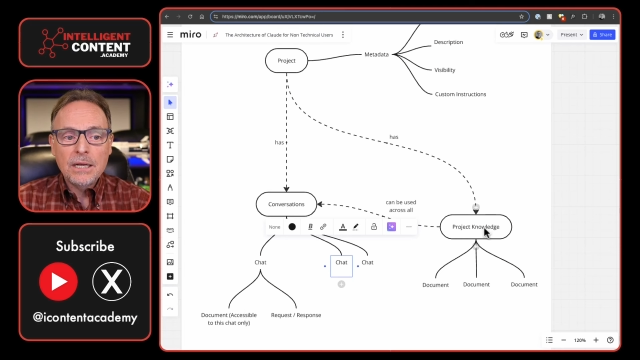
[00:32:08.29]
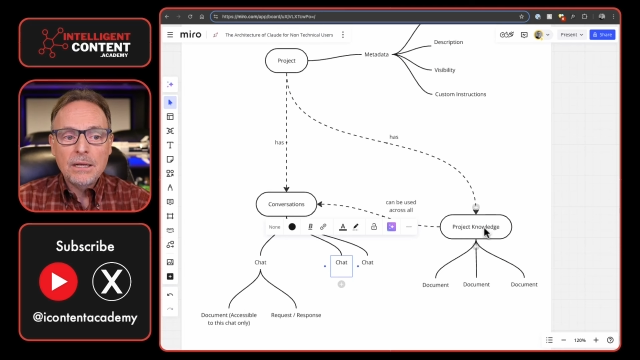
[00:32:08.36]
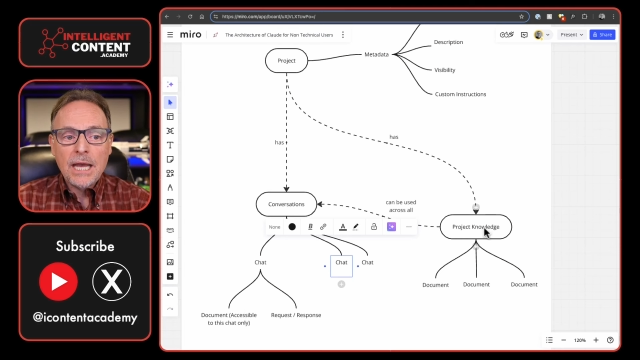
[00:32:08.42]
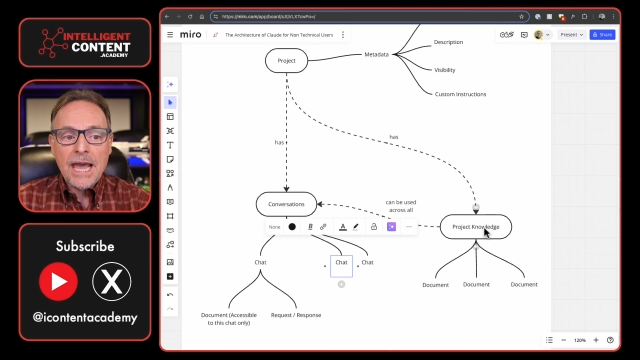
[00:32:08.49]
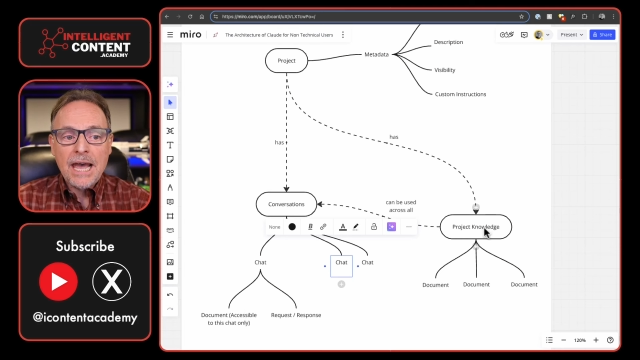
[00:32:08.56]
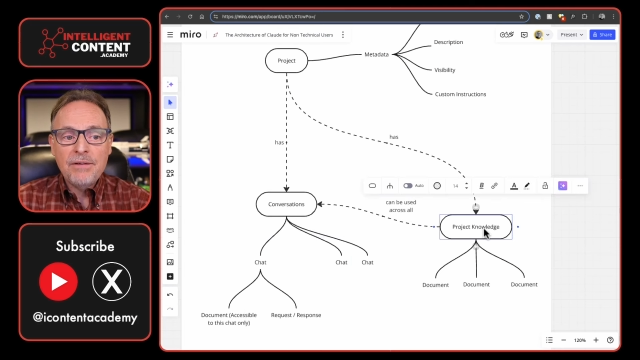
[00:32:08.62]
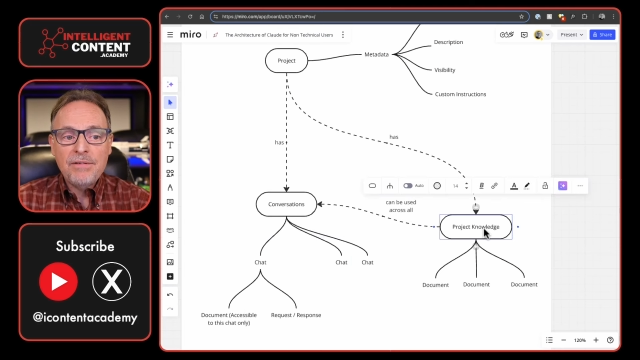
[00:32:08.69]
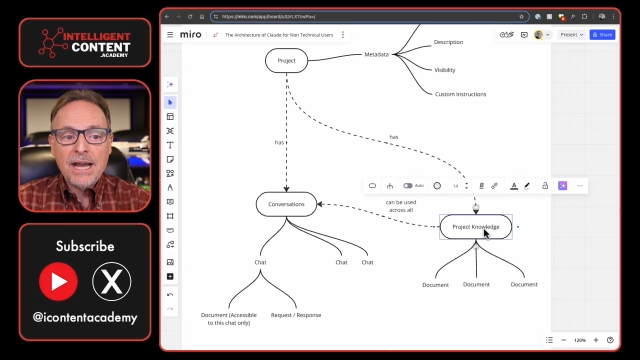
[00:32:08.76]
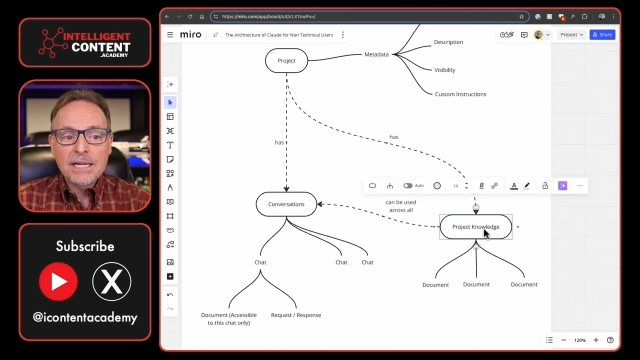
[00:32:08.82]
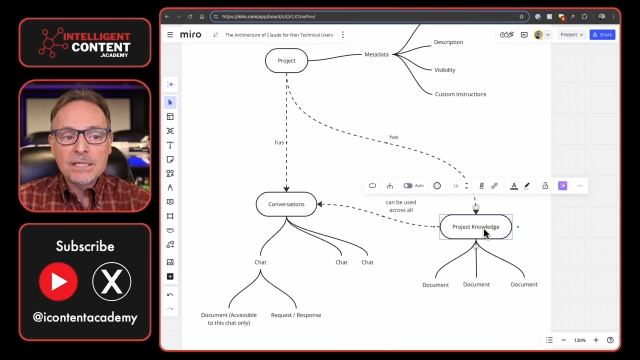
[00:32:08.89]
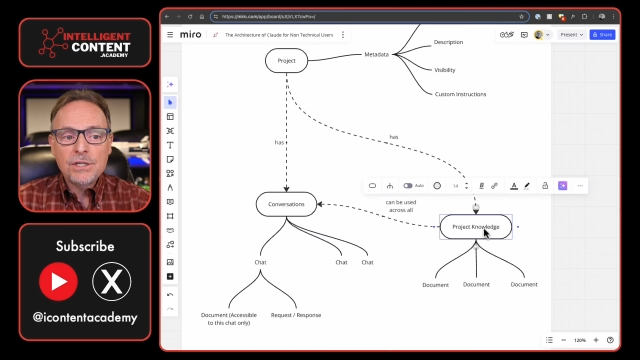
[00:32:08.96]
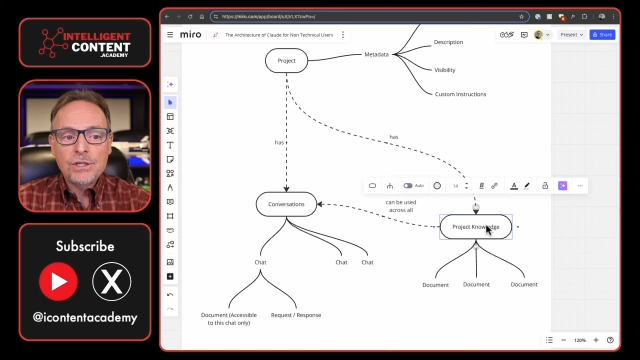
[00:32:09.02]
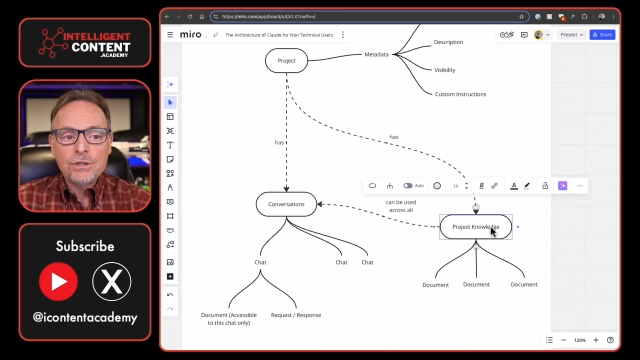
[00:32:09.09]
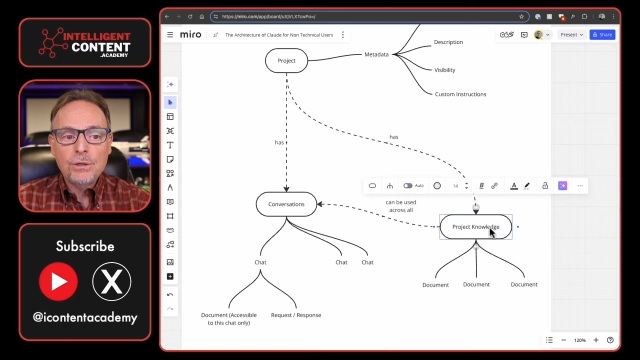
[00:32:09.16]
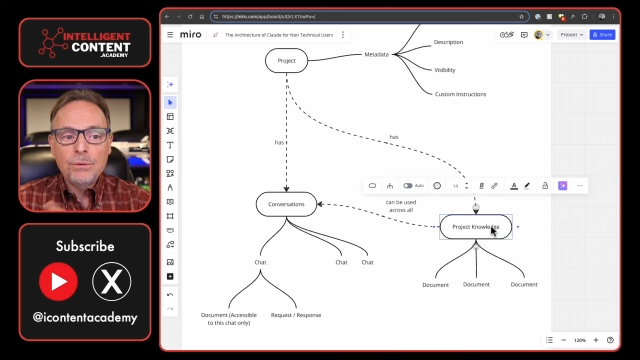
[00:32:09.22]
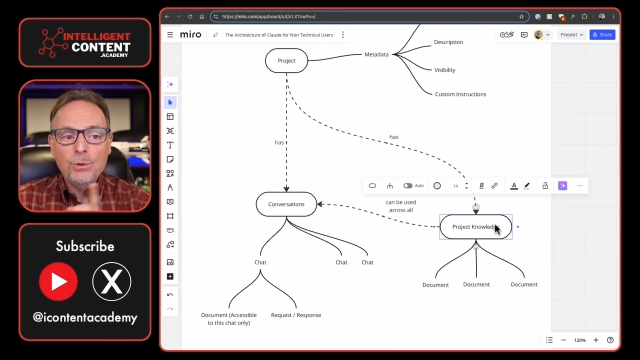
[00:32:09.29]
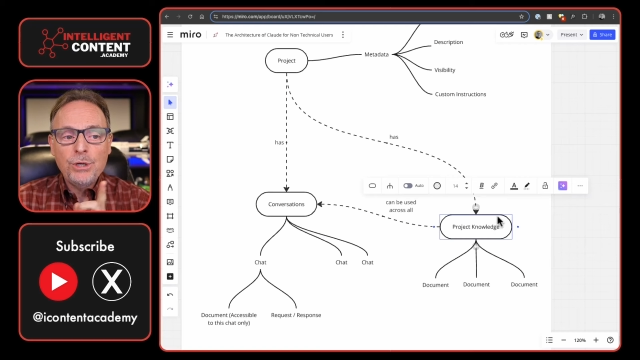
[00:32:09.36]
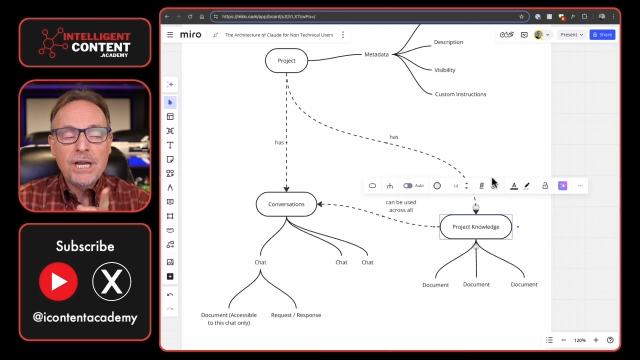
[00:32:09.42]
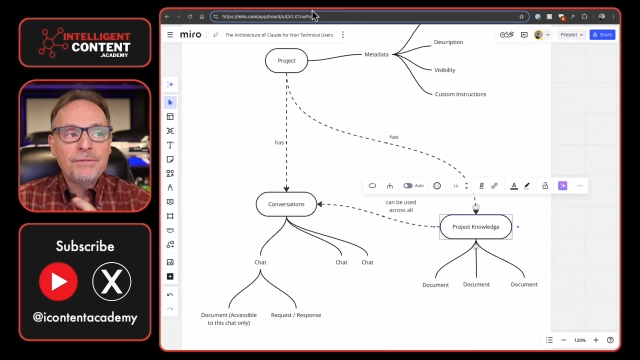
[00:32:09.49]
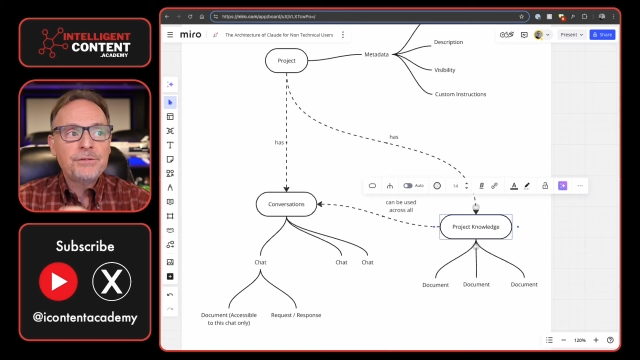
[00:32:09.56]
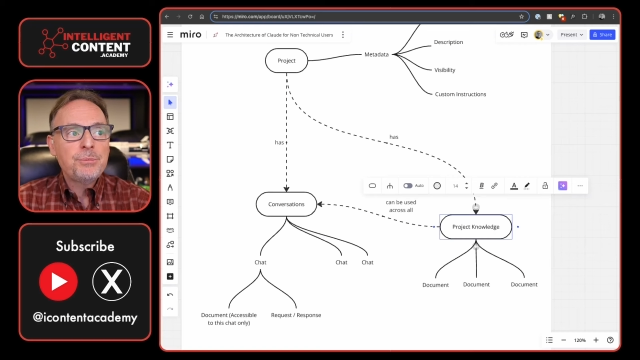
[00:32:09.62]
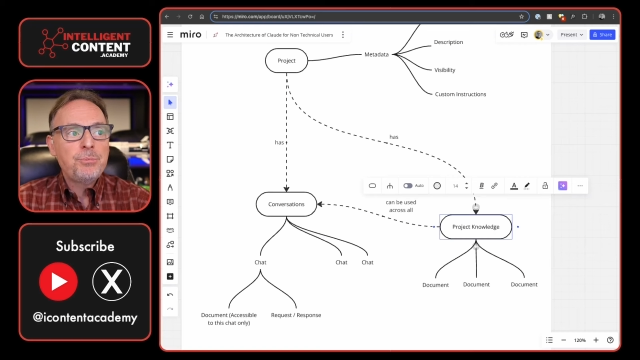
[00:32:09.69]
have access to it, we
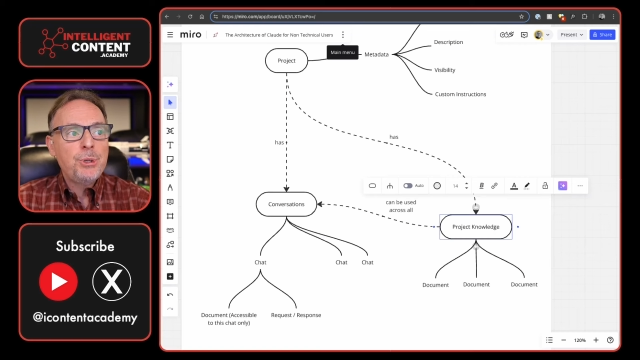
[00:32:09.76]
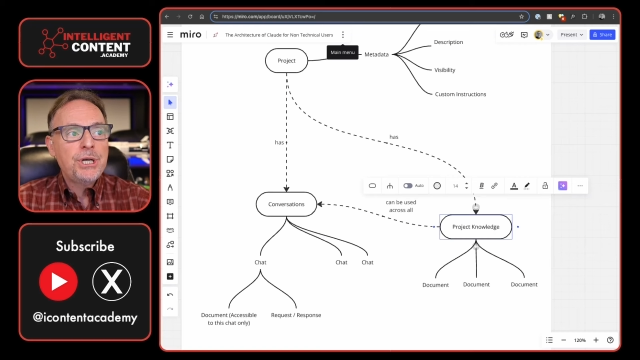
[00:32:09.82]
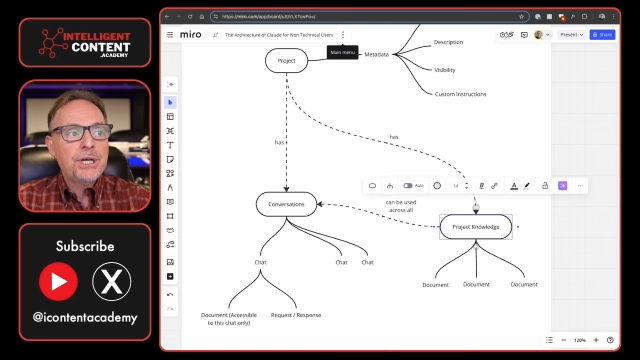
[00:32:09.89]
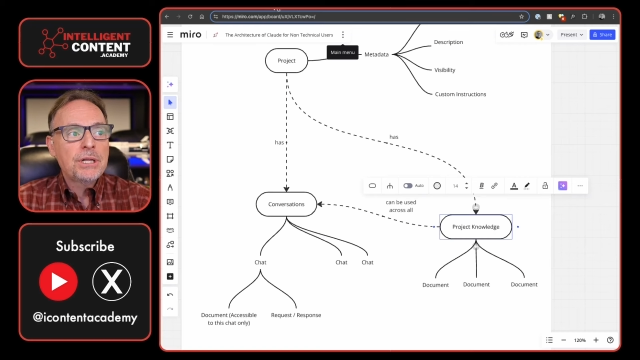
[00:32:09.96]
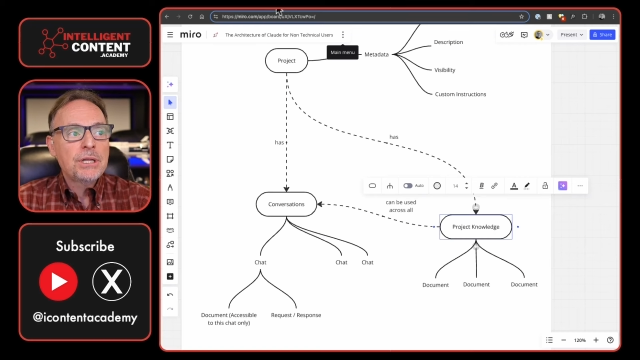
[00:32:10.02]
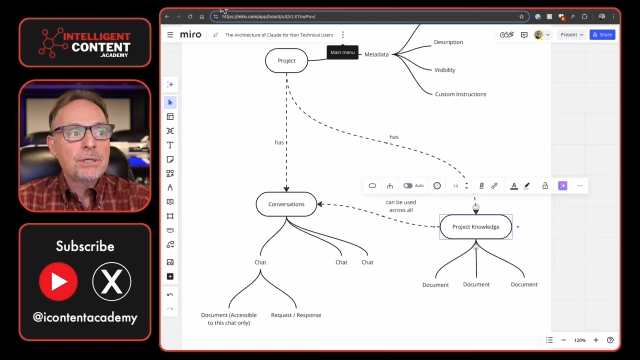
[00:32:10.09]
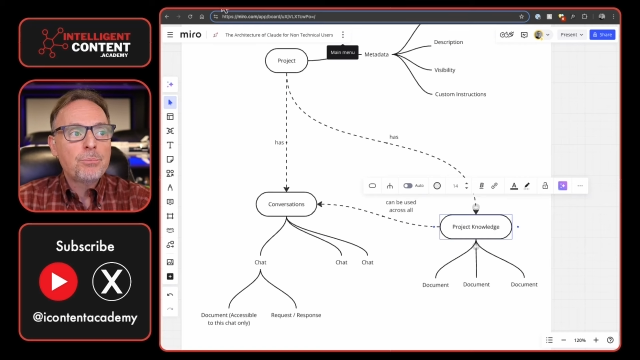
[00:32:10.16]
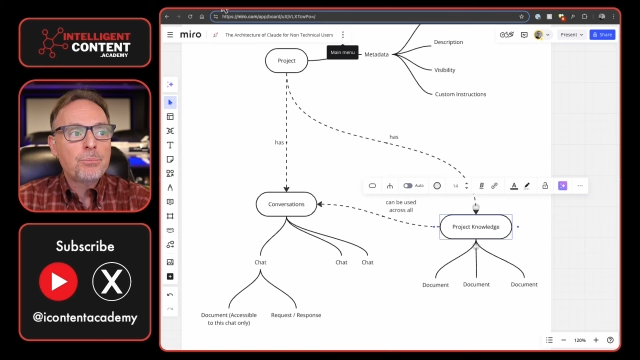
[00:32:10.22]
have to put it in the